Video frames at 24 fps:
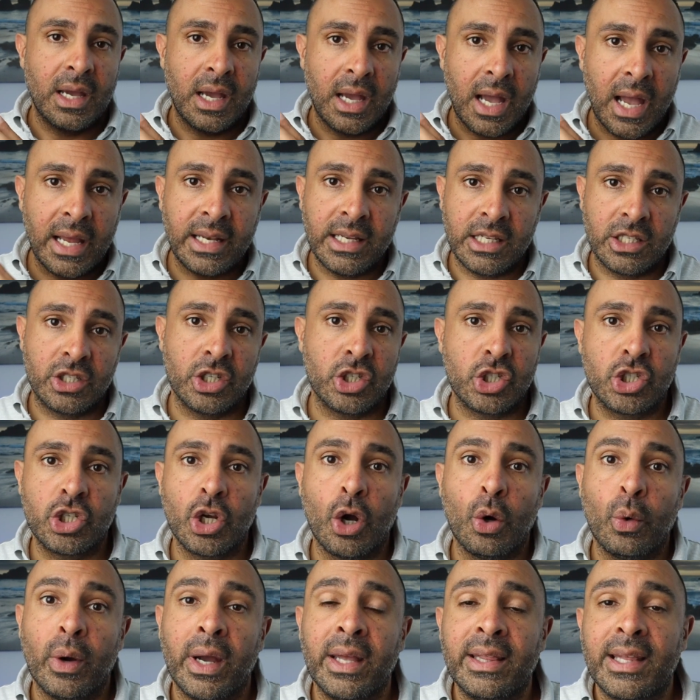I need to
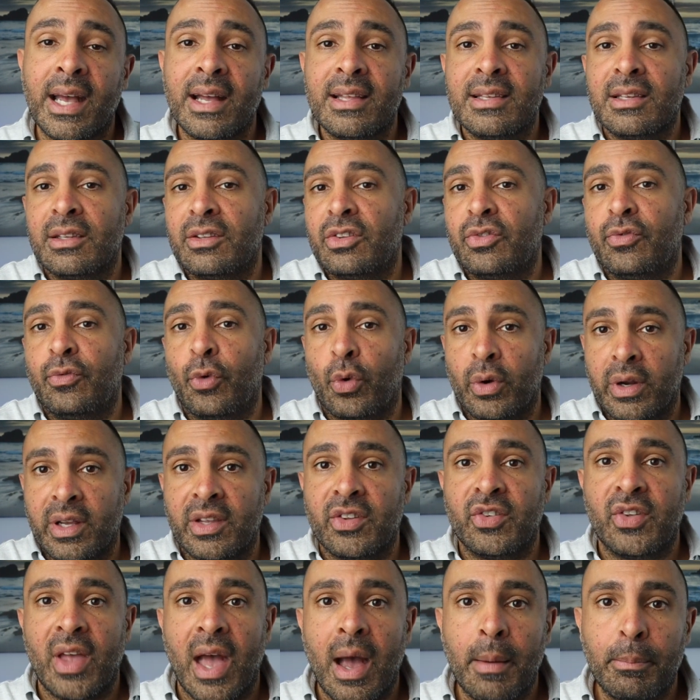show. And that's, for
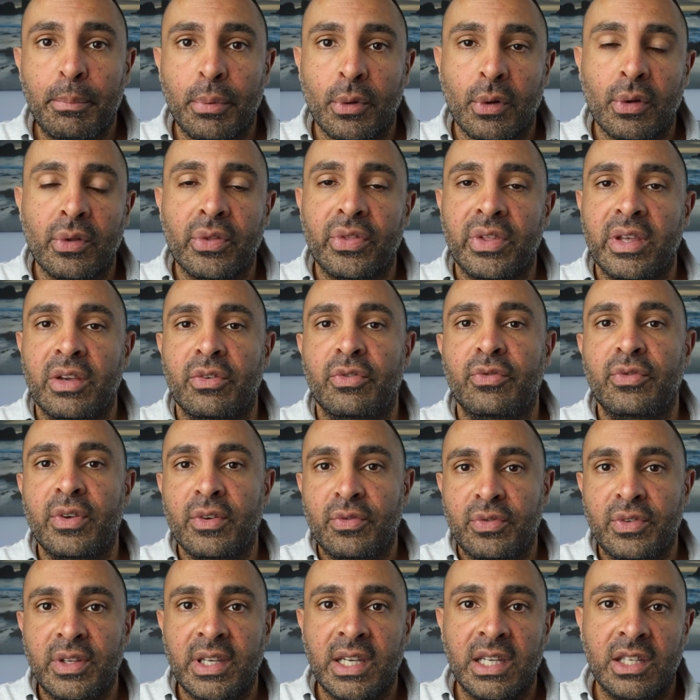example, the
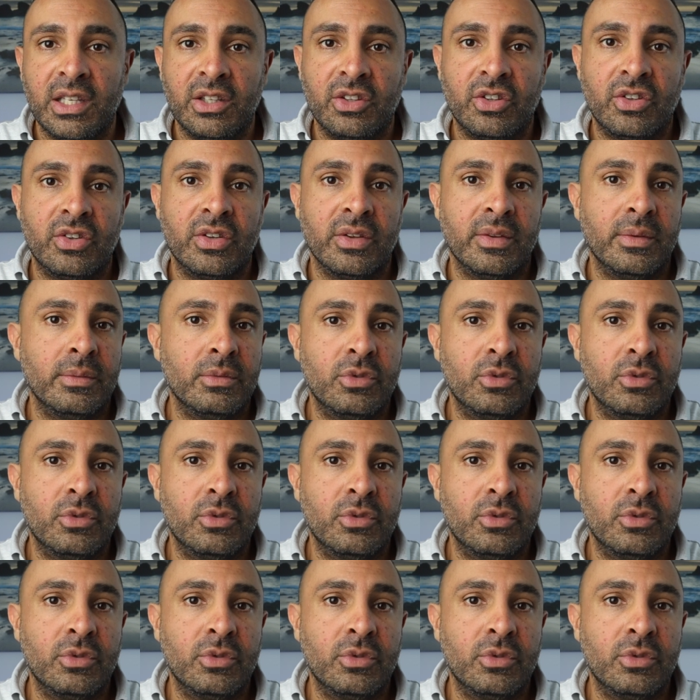15th,